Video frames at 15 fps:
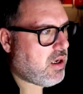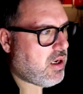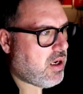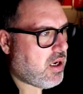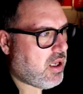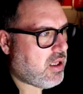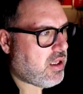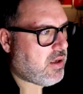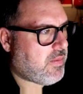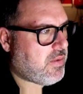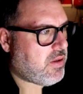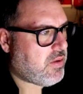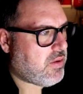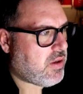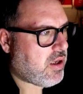And then I'm going to
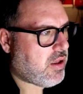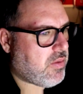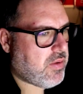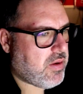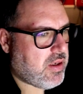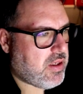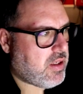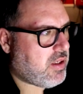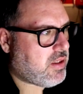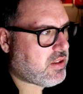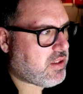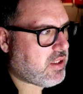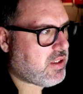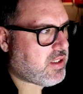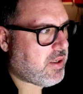do another one. It's
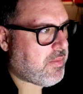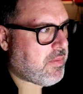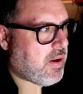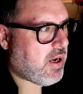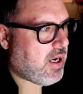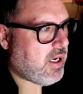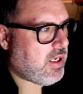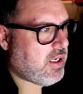going to say mine.